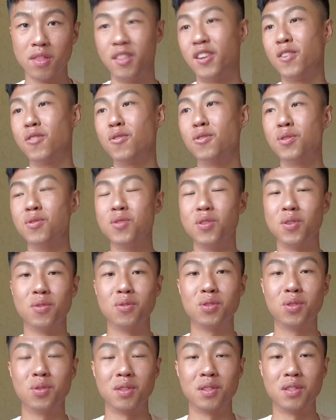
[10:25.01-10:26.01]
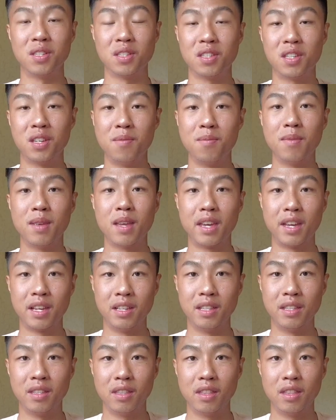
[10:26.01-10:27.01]
They're also new to the system
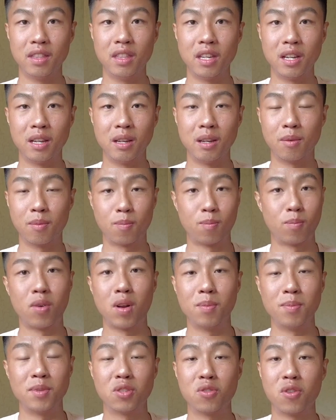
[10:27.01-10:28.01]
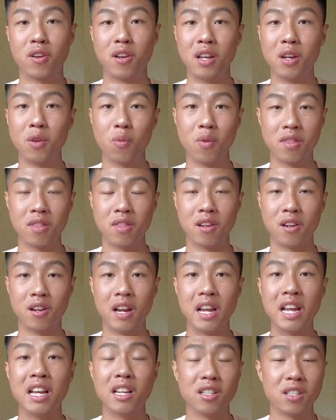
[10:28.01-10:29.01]
and they are probably struggling with
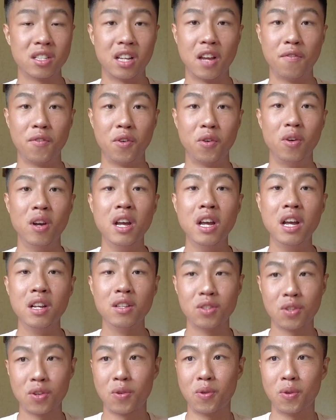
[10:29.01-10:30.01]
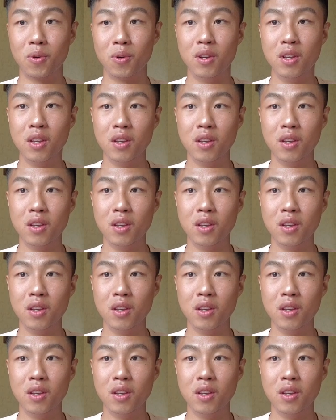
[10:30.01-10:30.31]
their English level too.